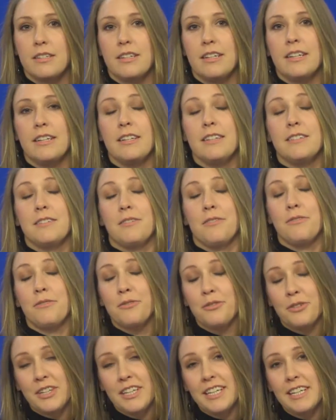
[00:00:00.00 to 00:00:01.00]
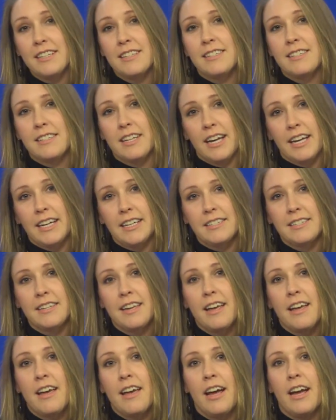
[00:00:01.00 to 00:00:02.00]
it is a free site,
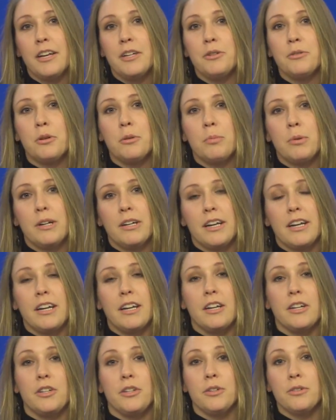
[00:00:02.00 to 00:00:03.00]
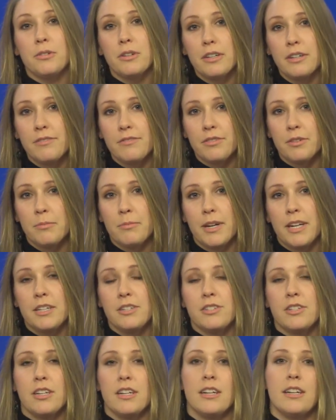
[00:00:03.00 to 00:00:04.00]
and you will put in your
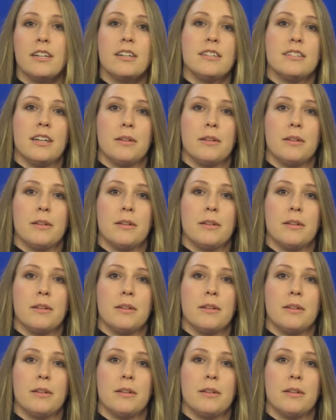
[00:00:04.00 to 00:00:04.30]
information,